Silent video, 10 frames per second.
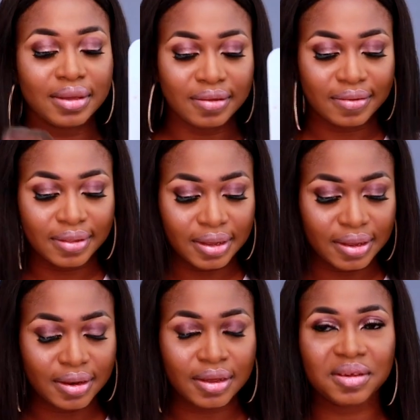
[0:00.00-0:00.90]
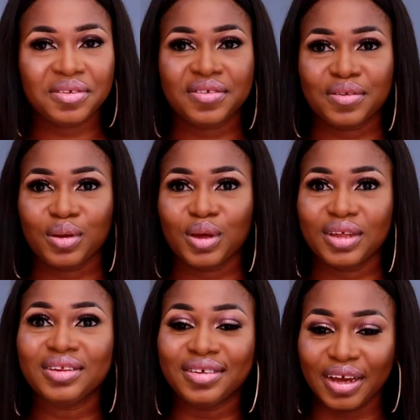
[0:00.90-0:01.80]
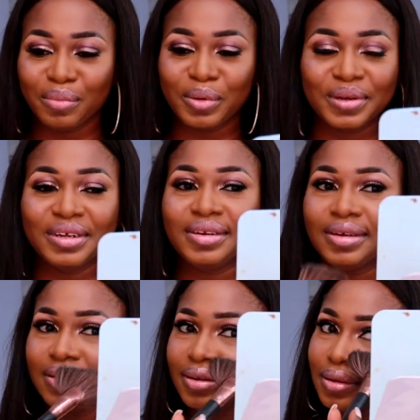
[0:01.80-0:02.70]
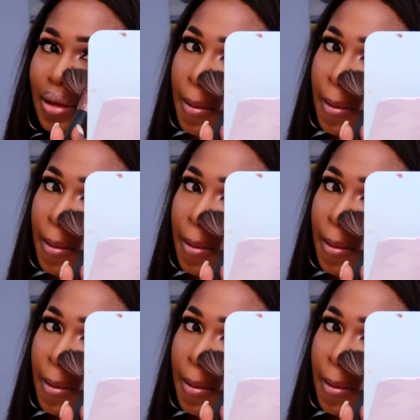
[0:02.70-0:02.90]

This thing is in diamond indeed.